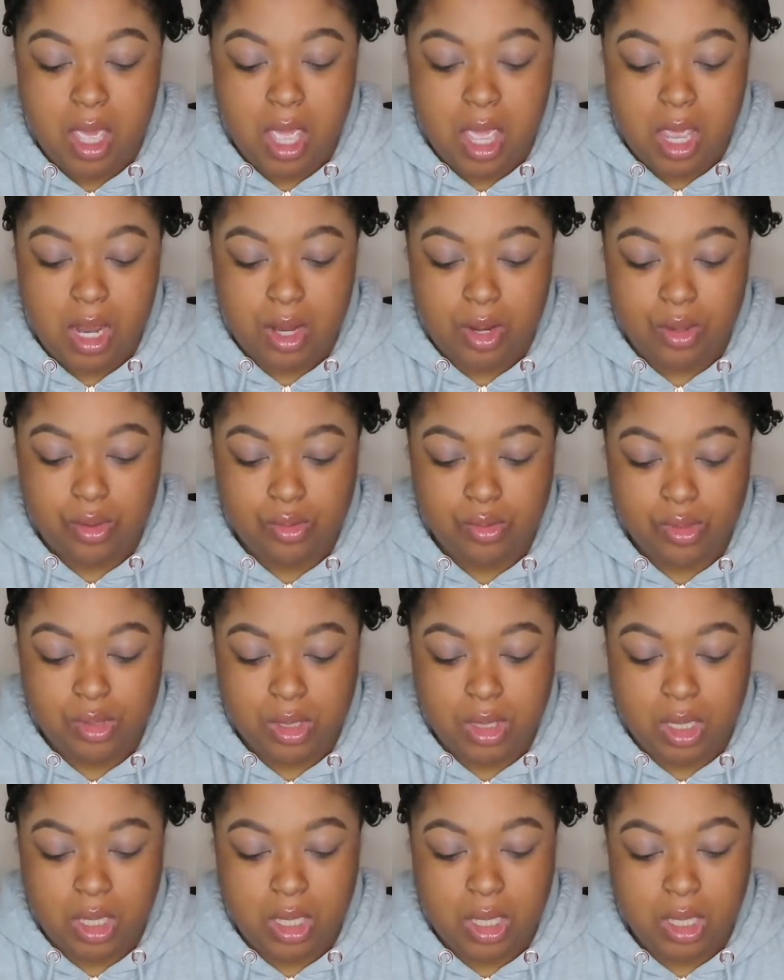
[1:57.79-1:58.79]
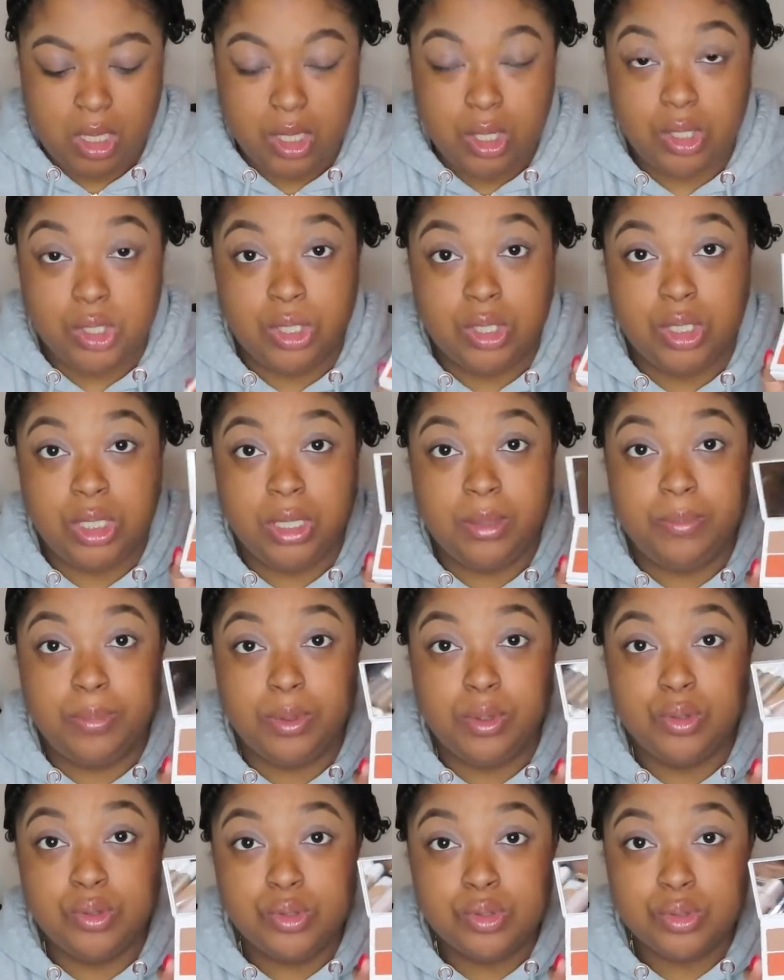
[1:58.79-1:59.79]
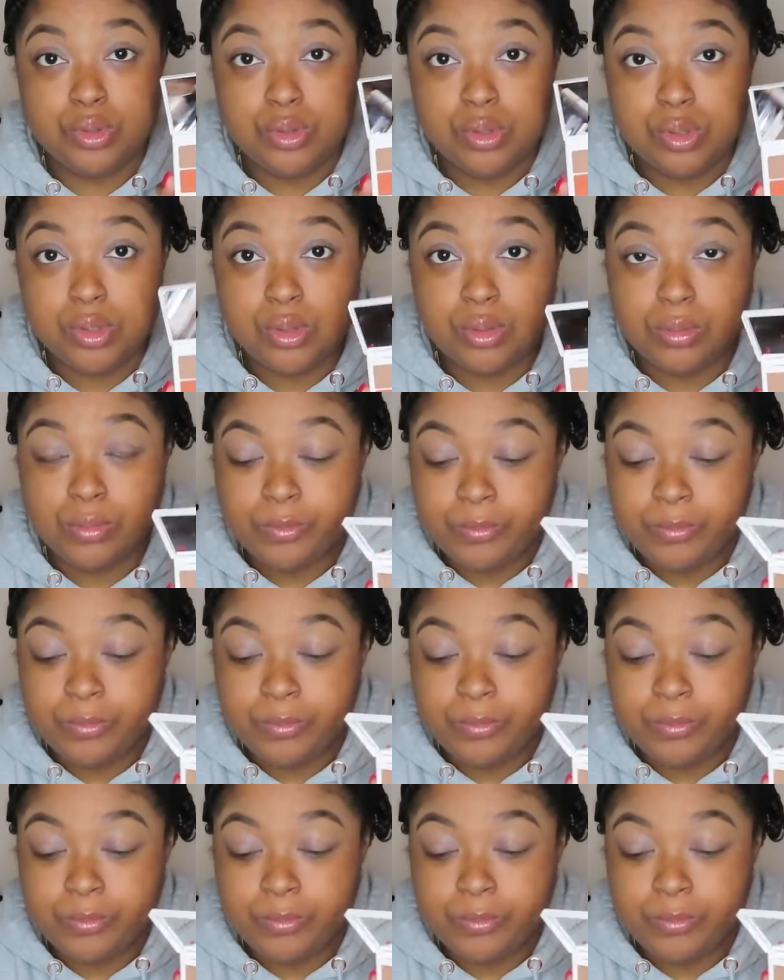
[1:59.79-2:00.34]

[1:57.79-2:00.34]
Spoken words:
and use the deep neutrals.